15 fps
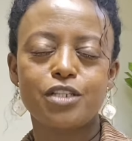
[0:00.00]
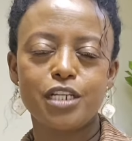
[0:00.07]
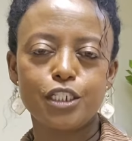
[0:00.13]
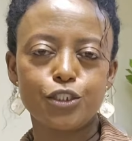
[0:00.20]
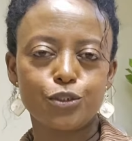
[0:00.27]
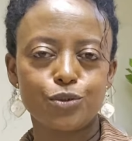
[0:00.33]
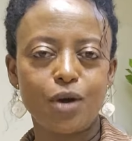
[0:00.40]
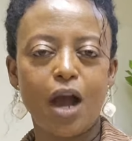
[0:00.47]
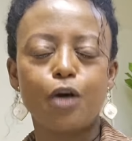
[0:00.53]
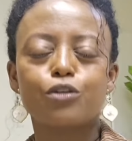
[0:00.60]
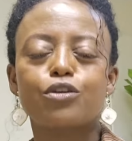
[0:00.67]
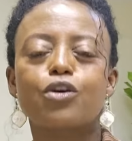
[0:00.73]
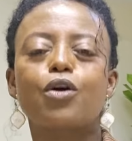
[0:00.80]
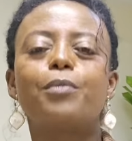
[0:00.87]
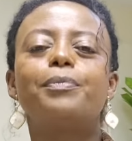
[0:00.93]
lead you
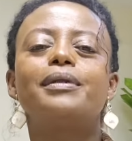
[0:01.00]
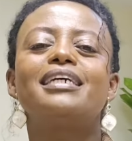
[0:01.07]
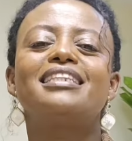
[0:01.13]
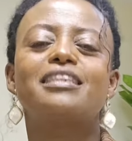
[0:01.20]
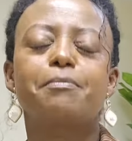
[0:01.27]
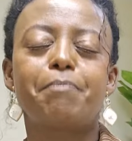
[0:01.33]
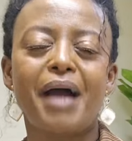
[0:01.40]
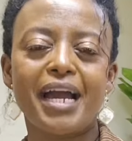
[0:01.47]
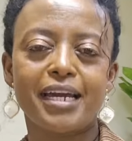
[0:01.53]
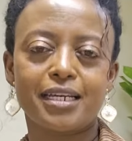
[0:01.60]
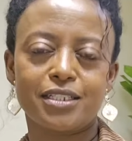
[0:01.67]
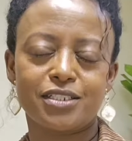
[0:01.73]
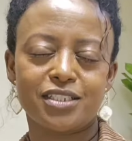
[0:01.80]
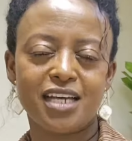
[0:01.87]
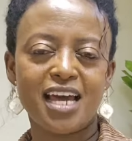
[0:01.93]
how to complete the
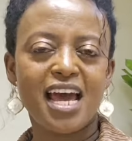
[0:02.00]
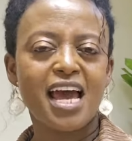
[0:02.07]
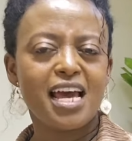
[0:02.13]
package.